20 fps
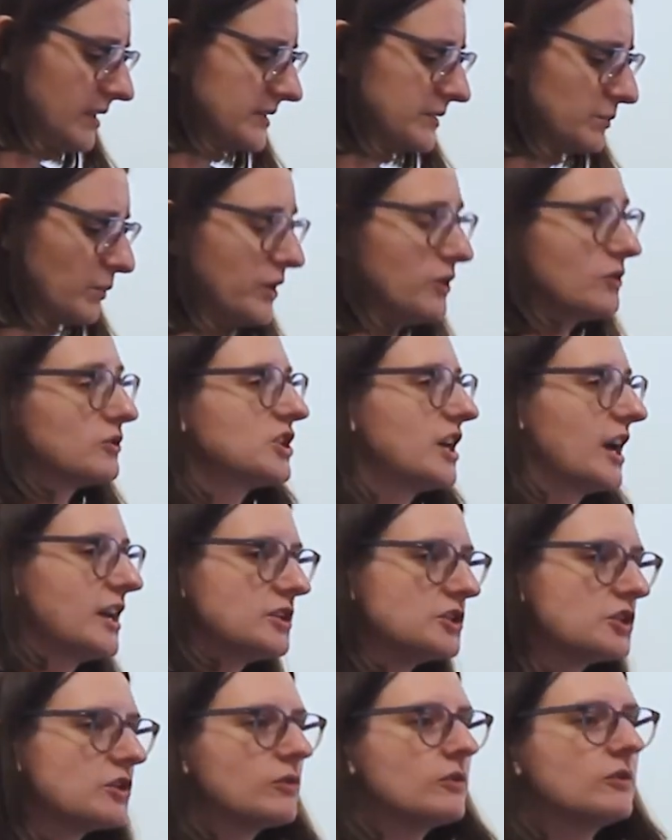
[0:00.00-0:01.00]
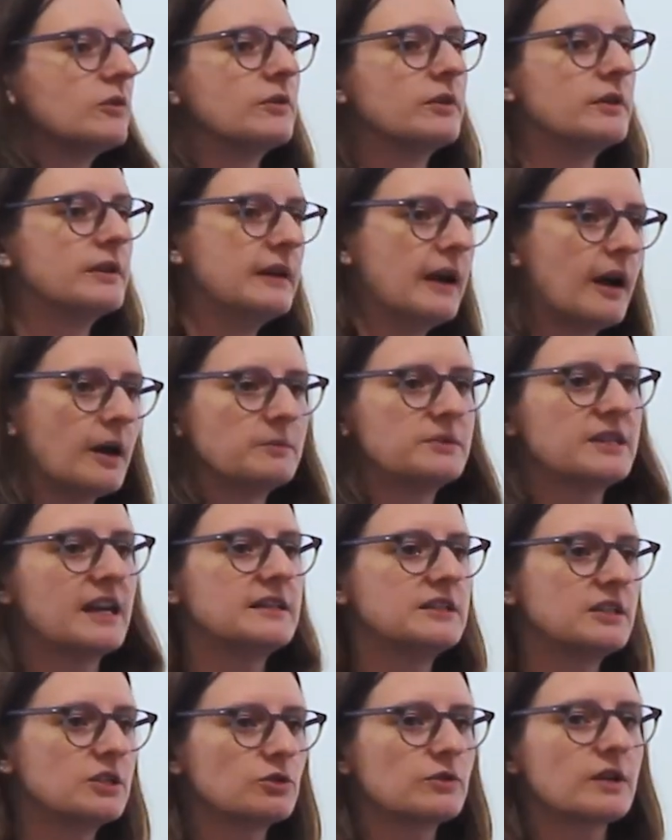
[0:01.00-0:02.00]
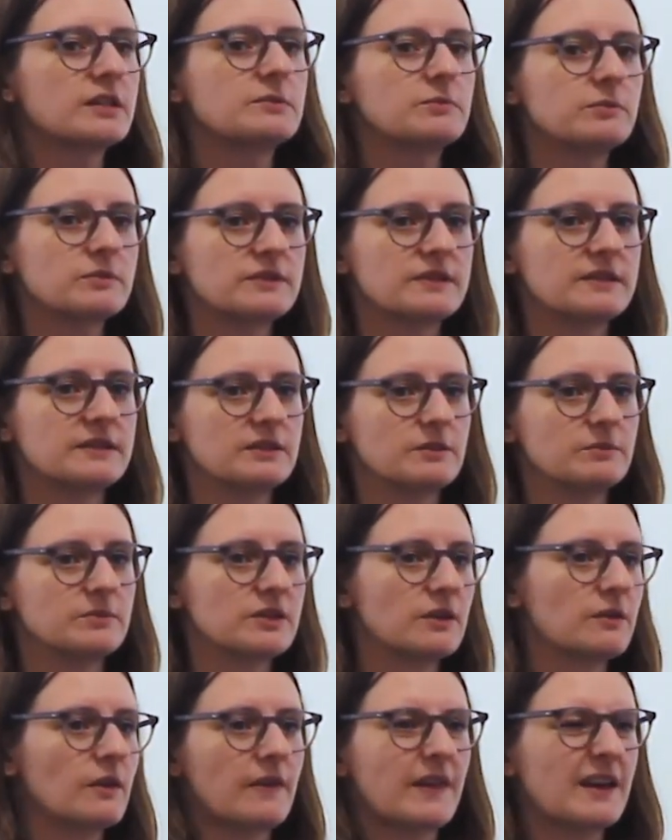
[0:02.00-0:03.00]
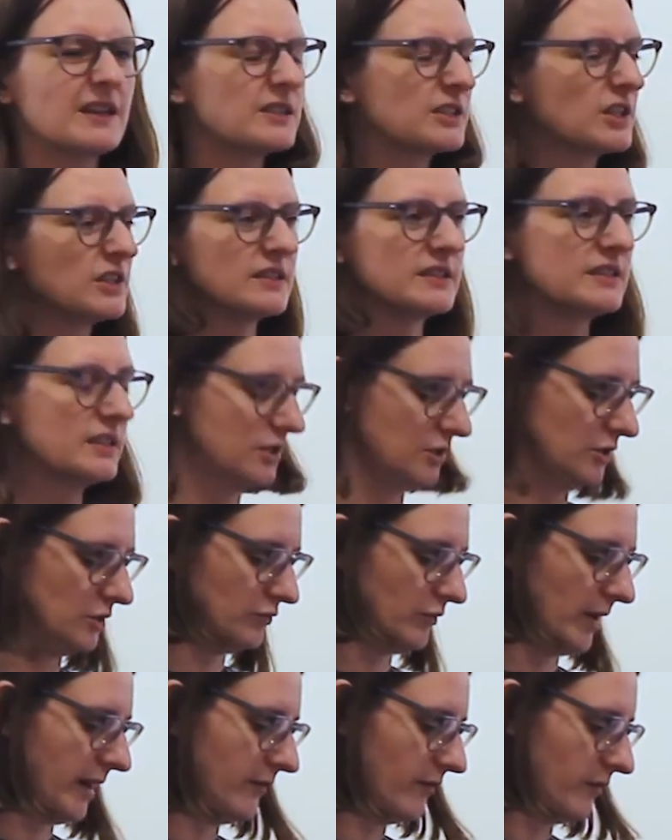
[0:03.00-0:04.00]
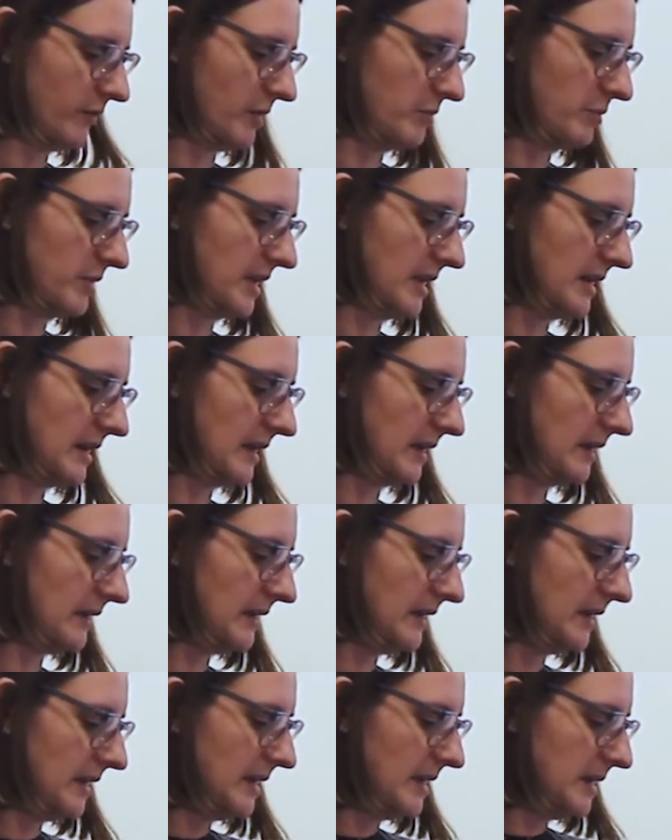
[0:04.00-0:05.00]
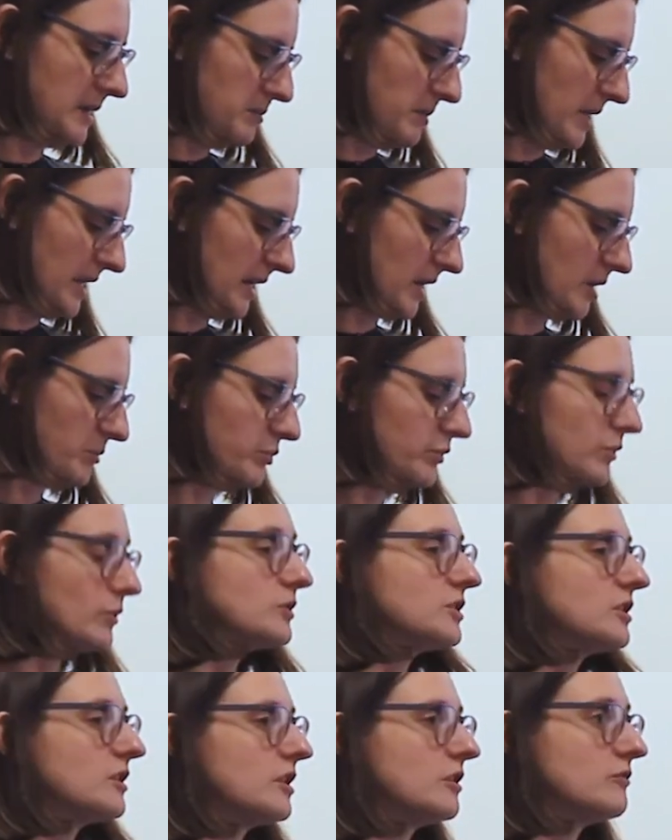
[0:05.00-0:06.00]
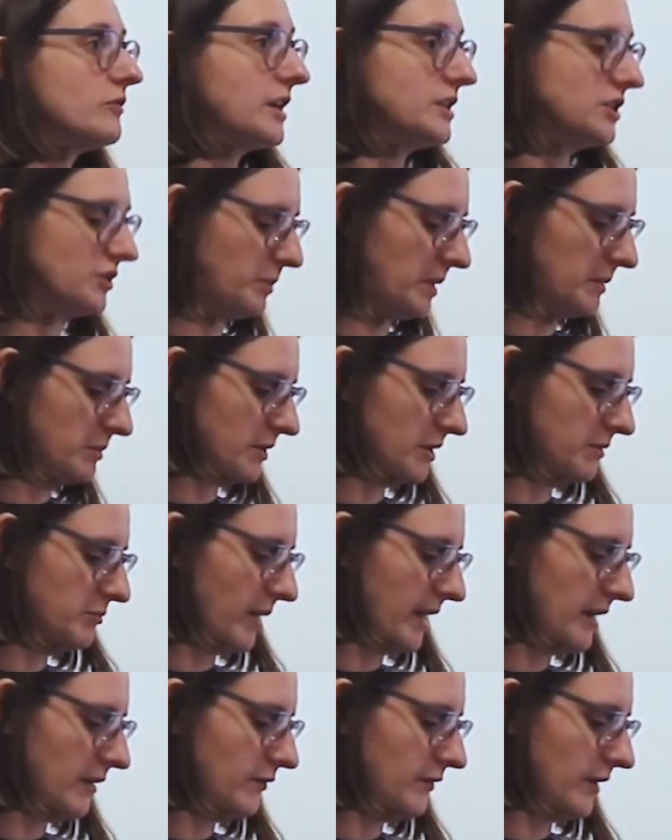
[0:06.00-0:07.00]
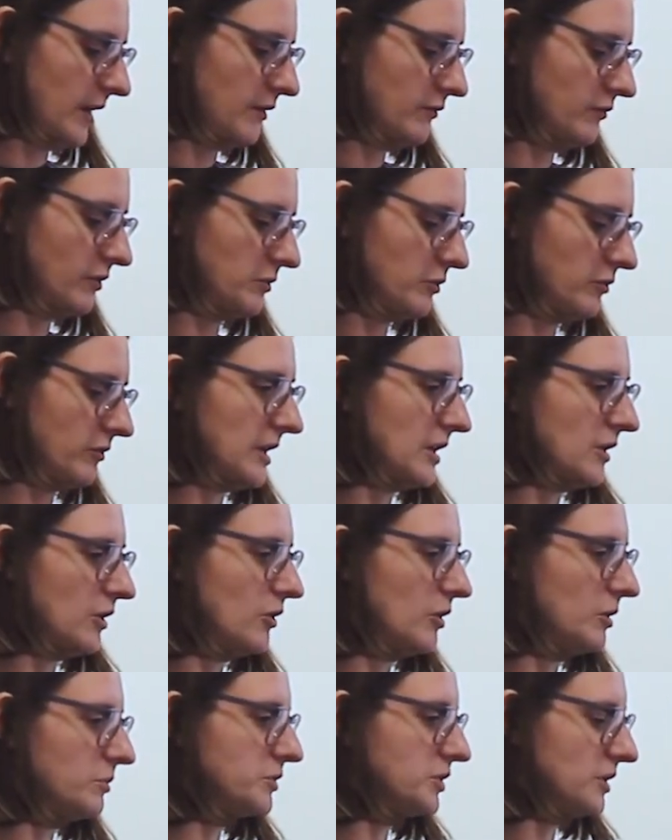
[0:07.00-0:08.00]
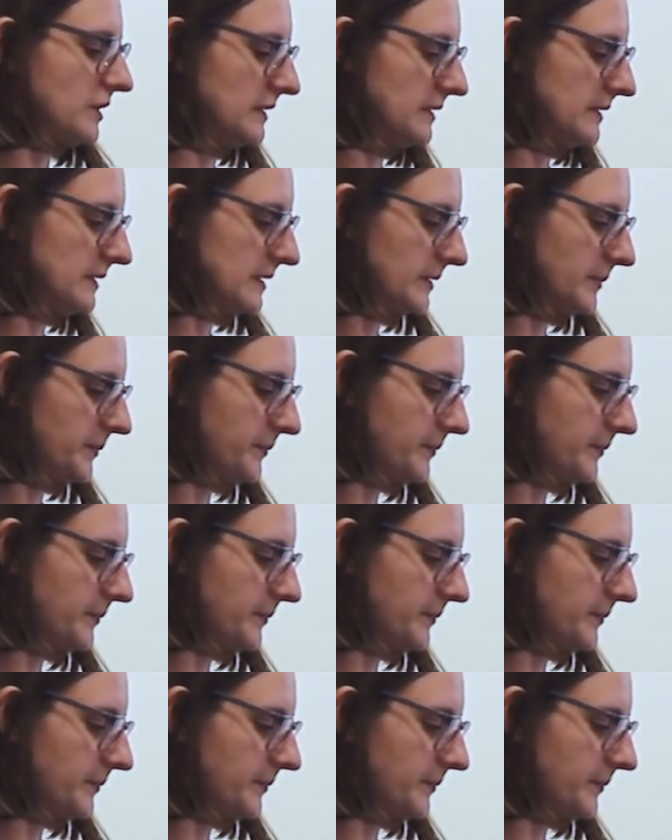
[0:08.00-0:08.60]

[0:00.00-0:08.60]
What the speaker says: when you're changing or updating transport systems, so that that's considered right from the beginning, meaning a broader range of people can benefit from greener options.